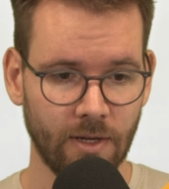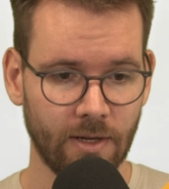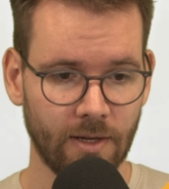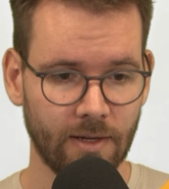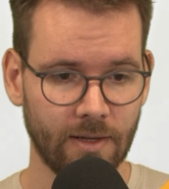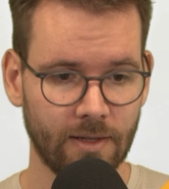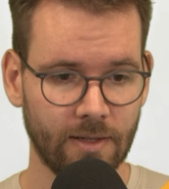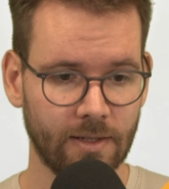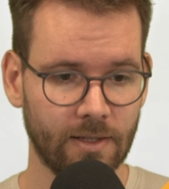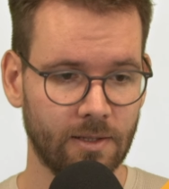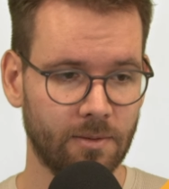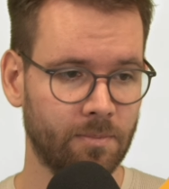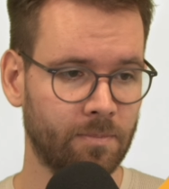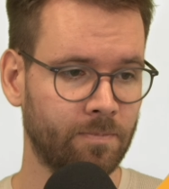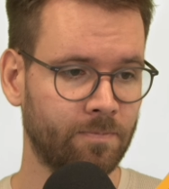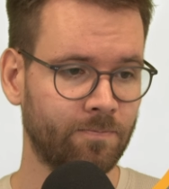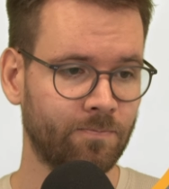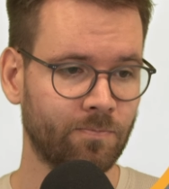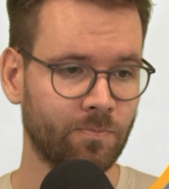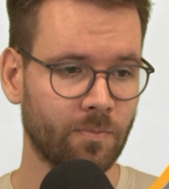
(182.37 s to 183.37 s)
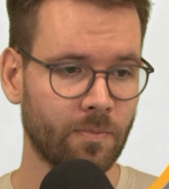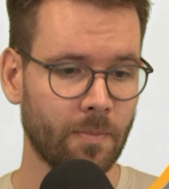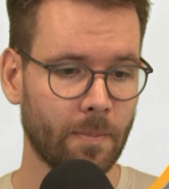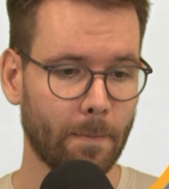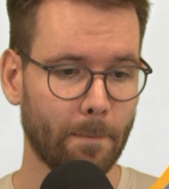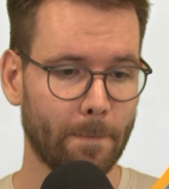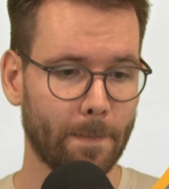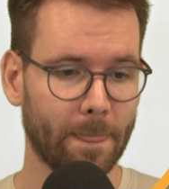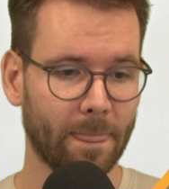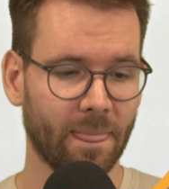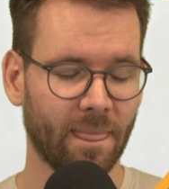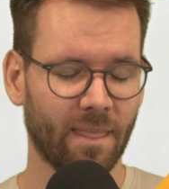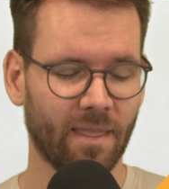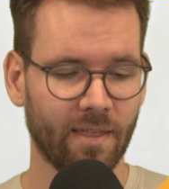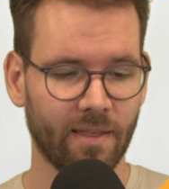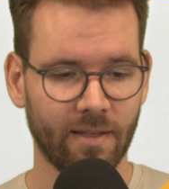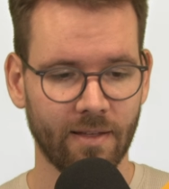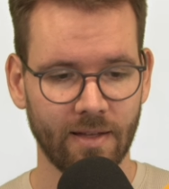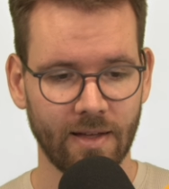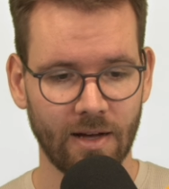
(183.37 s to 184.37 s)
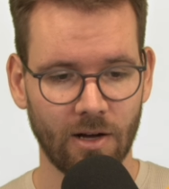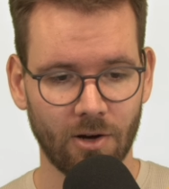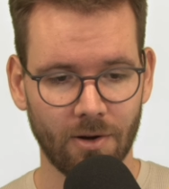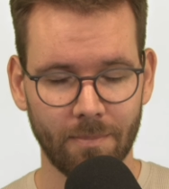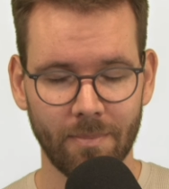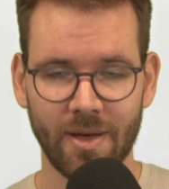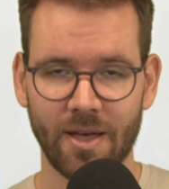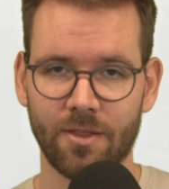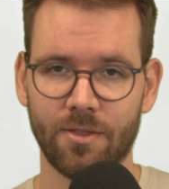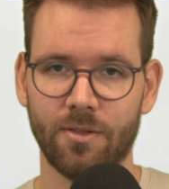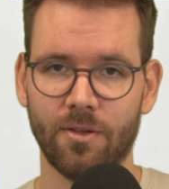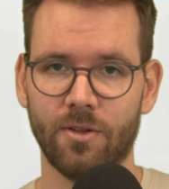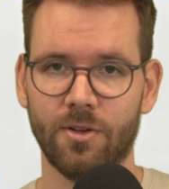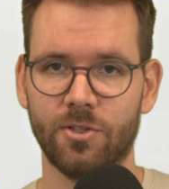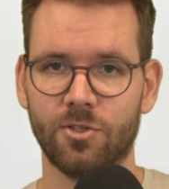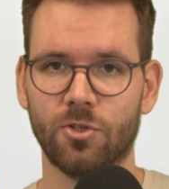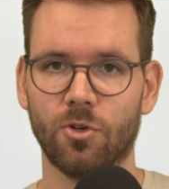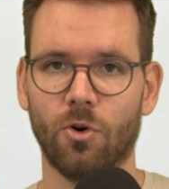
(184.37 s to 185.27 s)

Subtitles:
our method is